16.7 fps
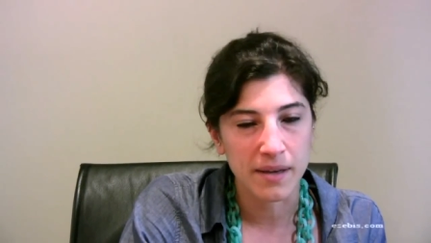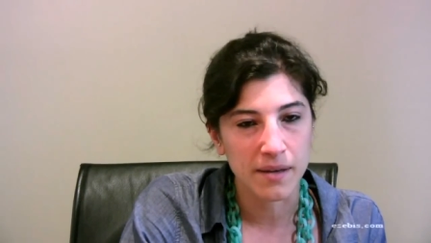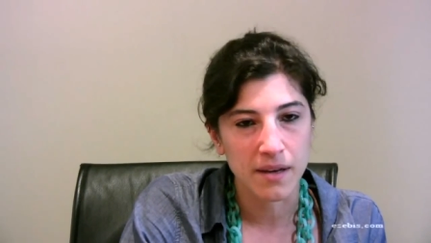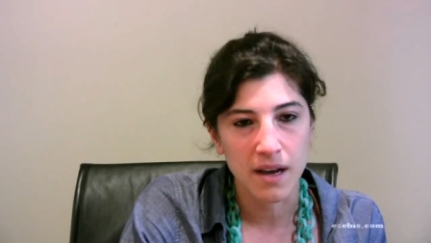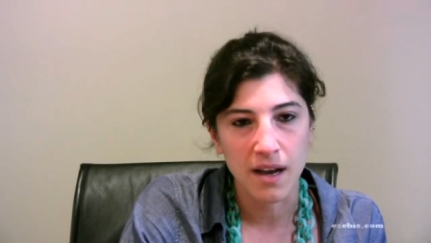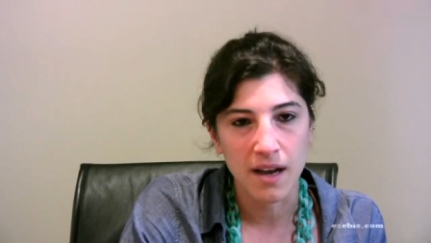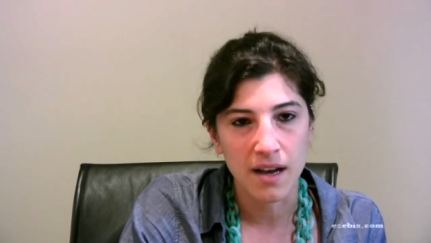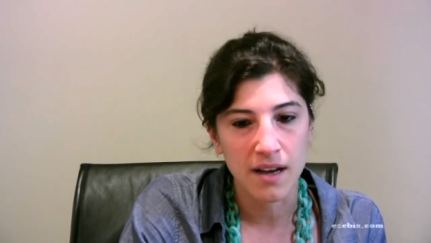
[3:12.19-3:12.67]

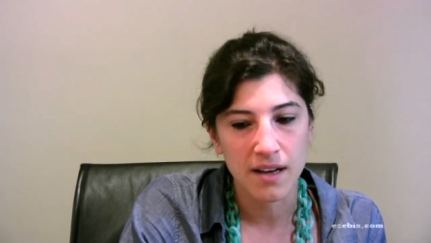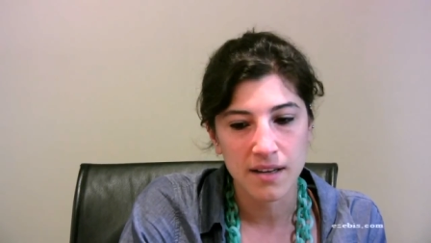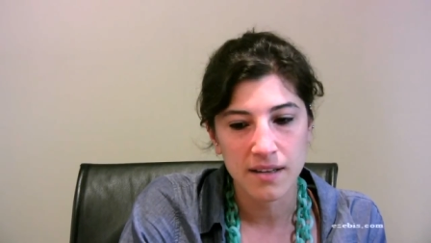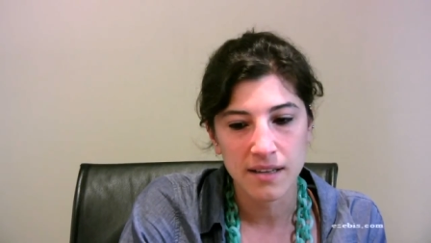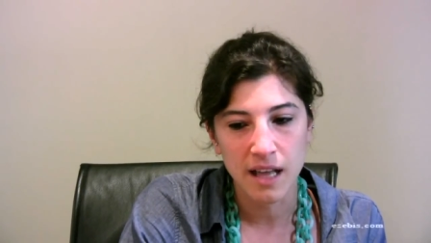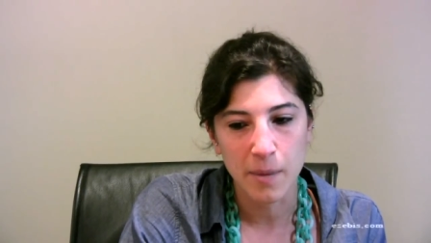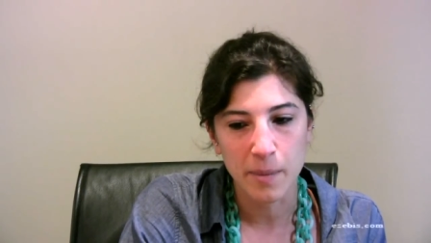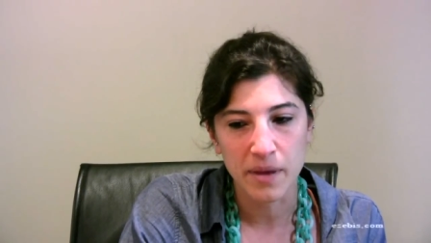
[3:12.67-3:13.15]

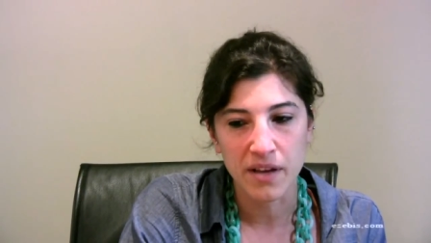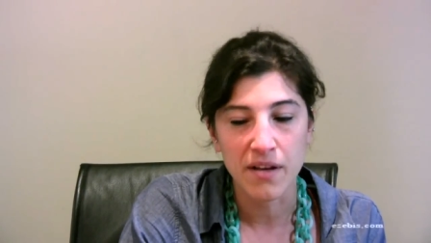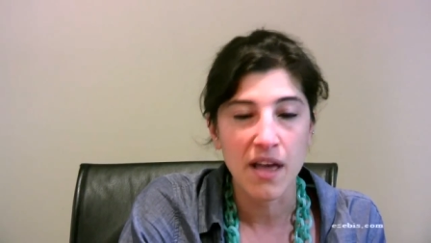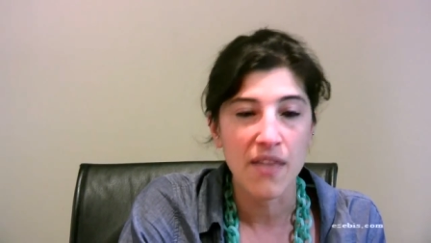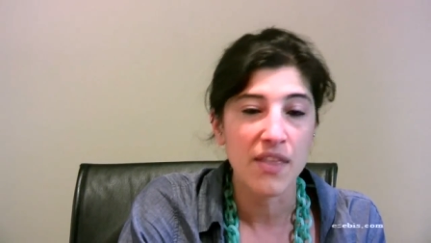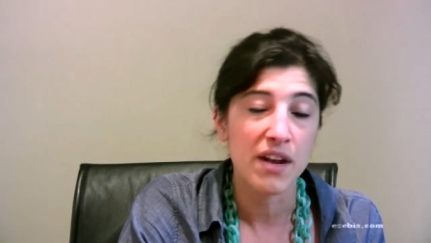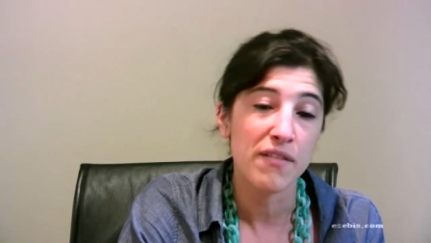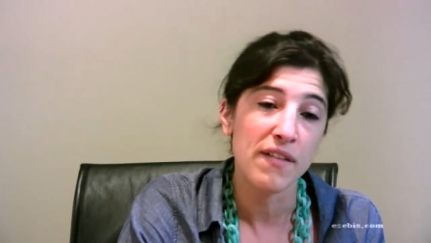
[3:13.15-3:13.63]

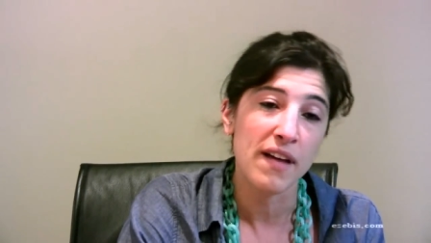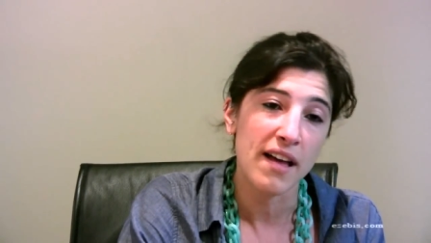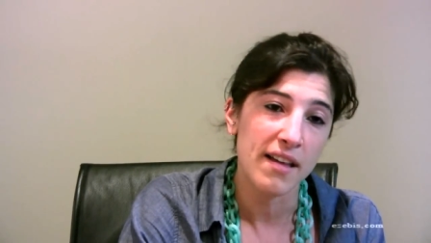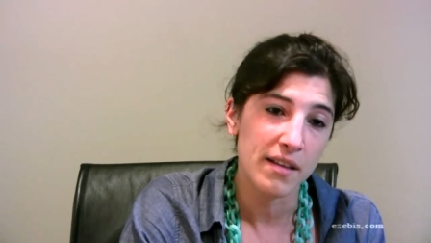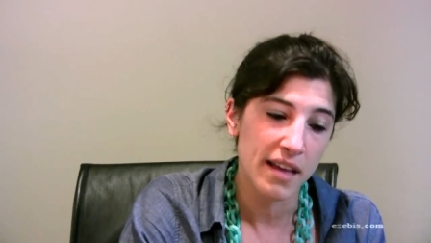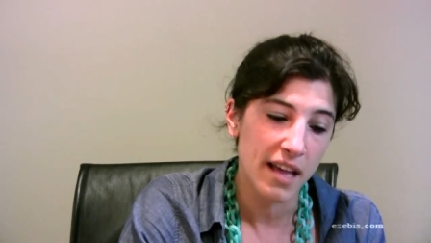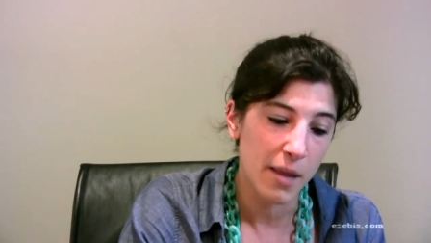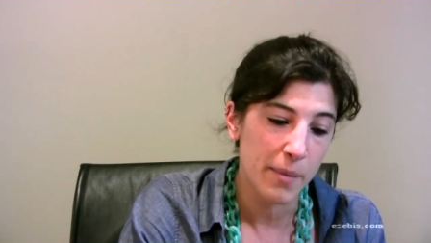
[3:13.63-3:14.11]
and then
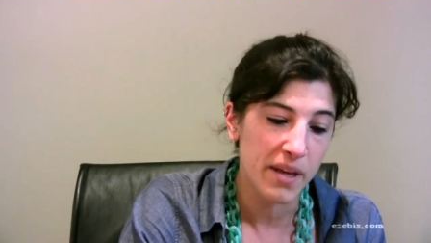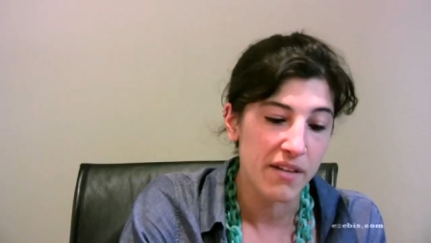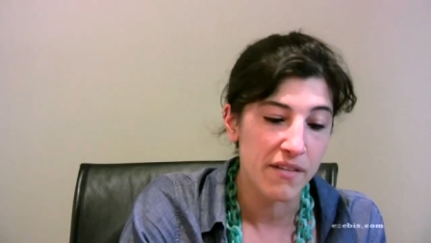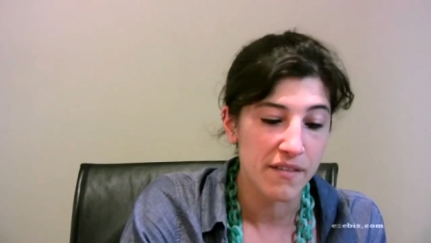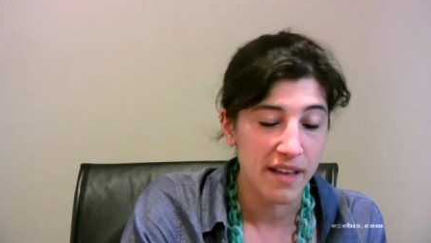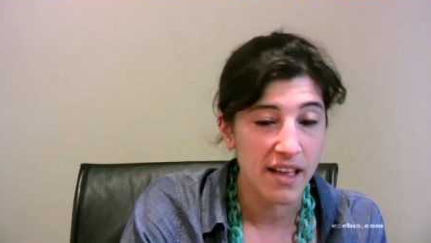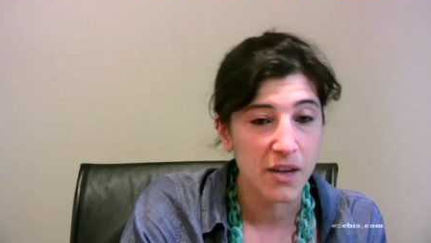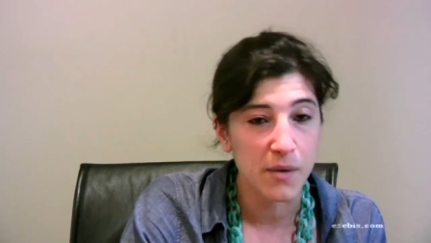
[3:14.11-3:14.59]
helping
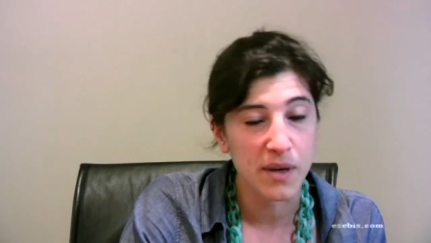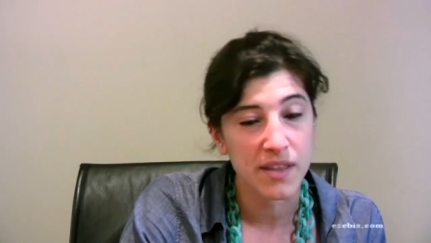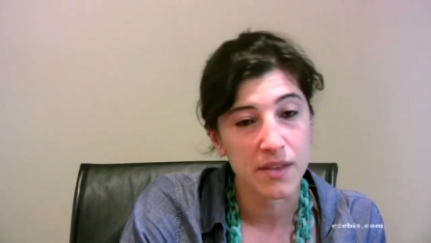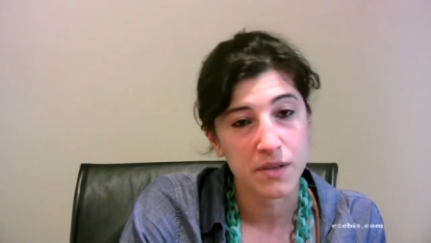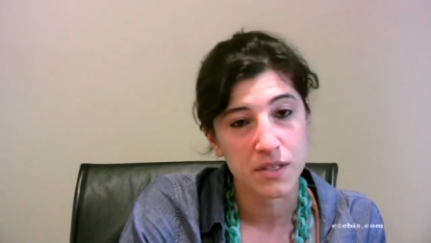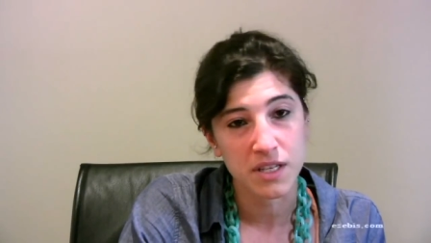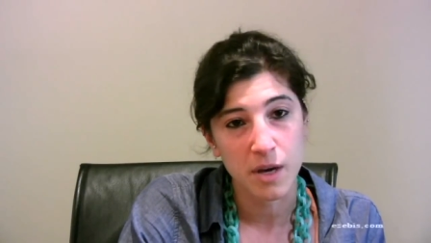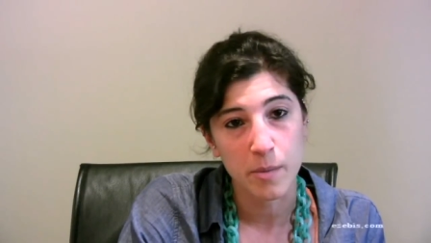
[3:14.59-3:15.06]
evaluate
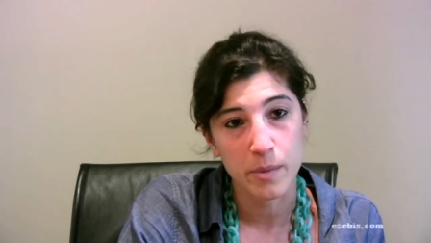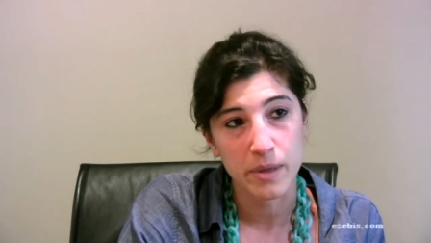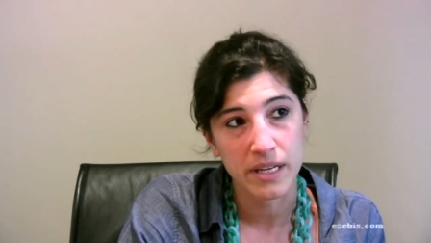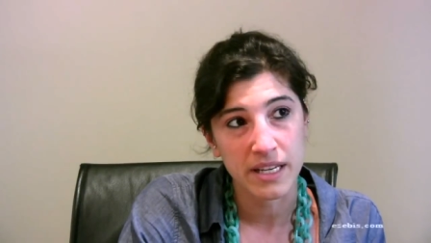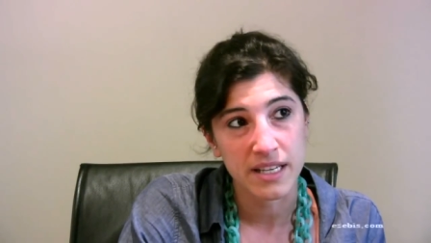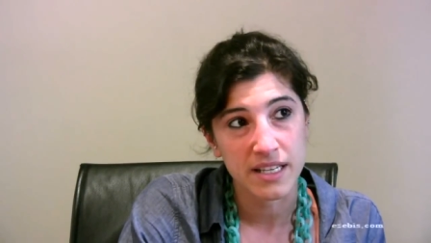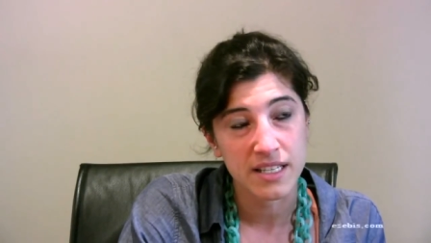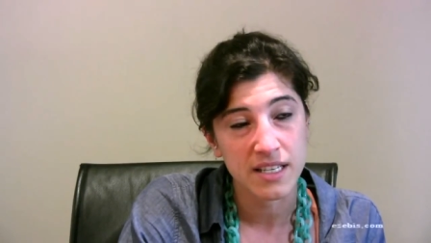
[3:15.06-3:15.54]
those
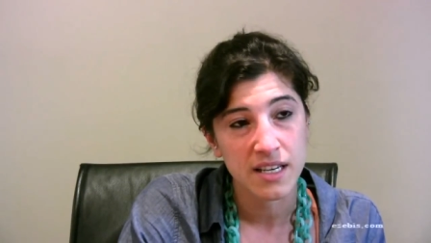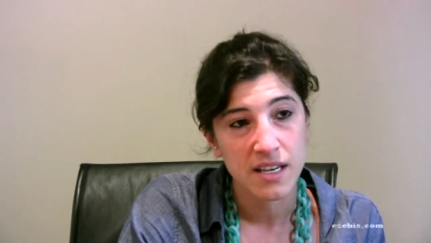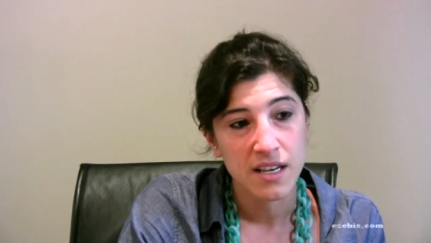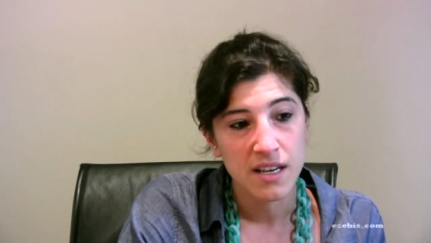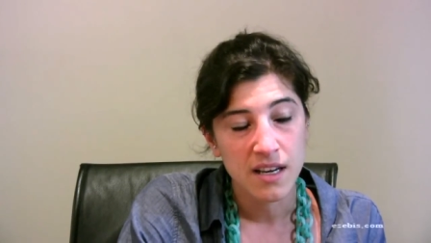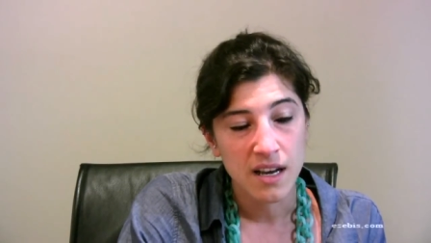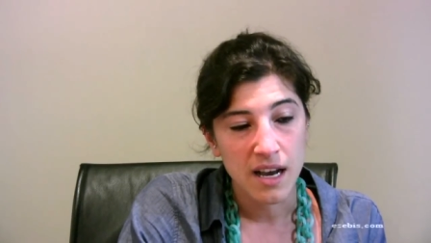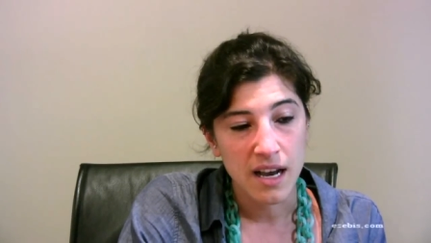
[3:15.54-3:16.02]
companies.
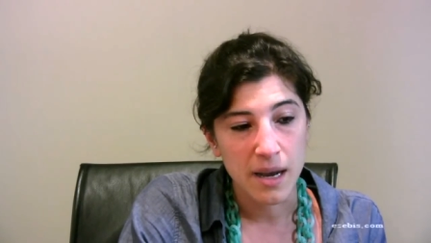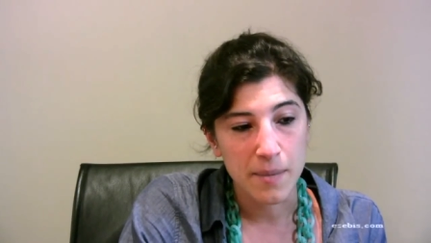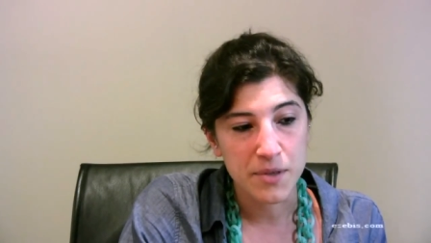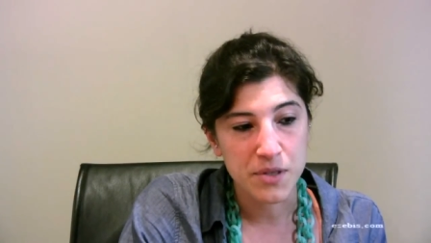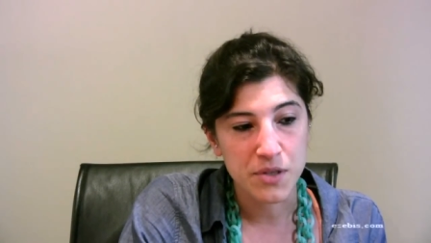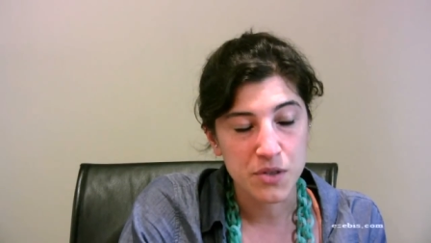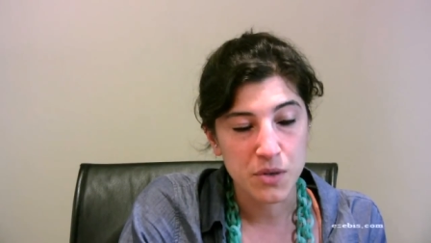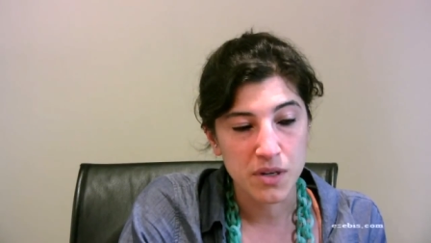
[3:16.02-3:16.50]

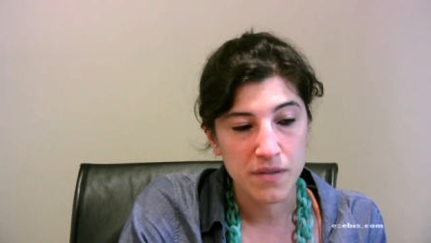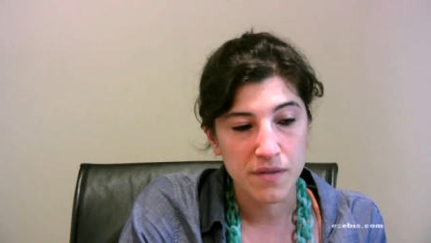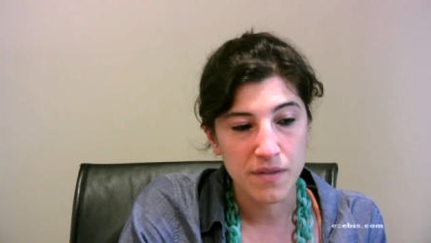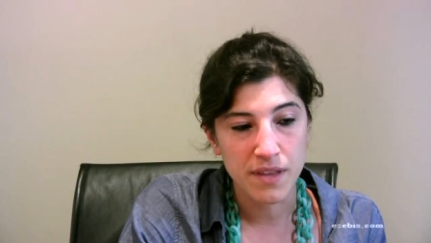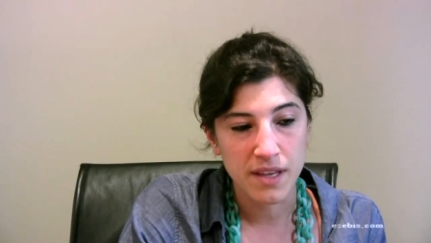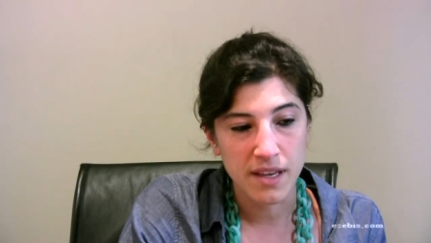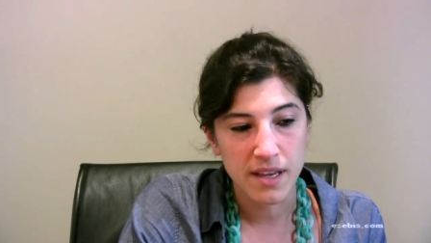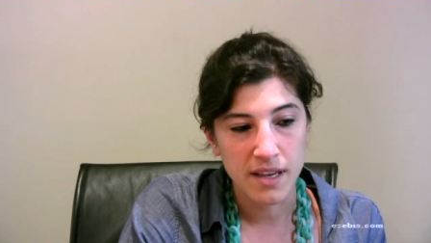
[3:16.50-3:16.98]
So sort of